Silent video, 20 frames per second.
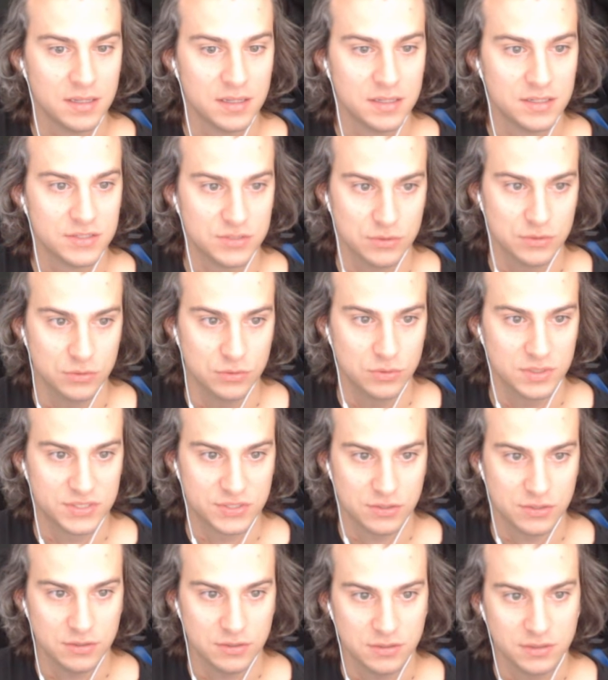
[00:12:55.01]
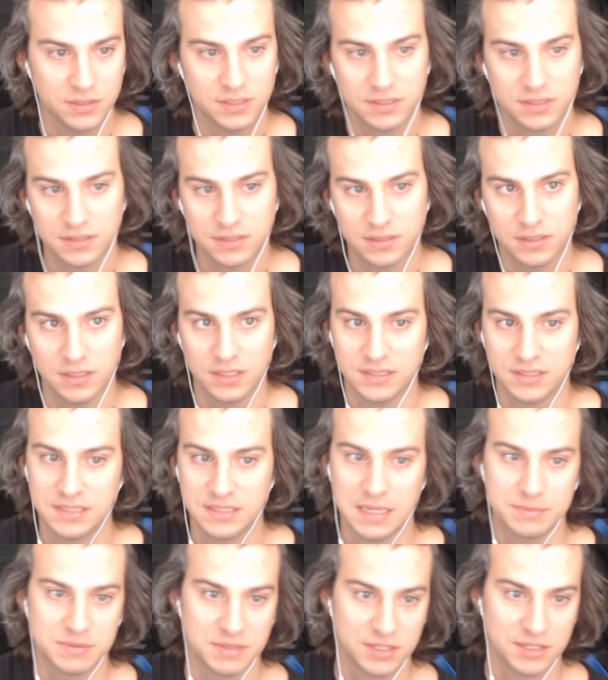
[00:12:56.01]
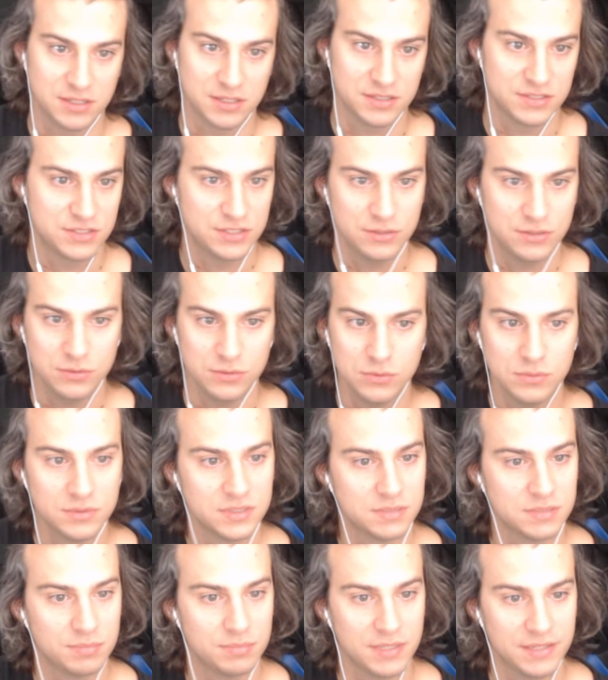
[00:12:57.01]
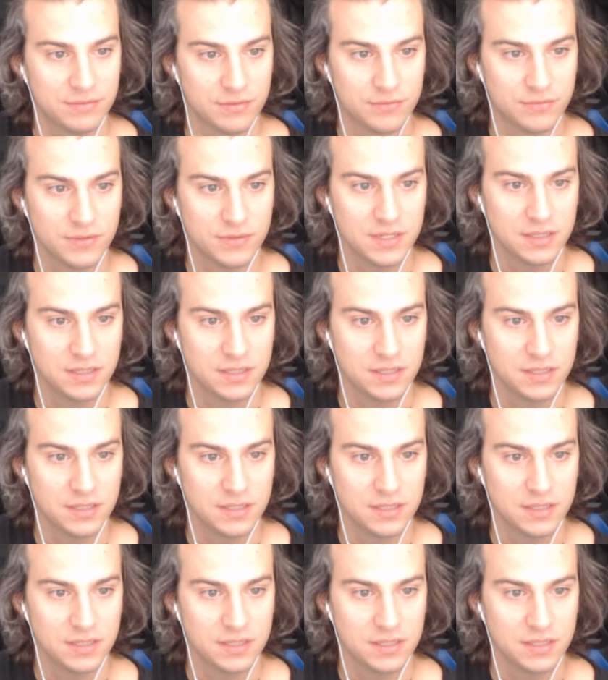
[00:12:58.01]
So a song, tap something, costs 2 to play it for free.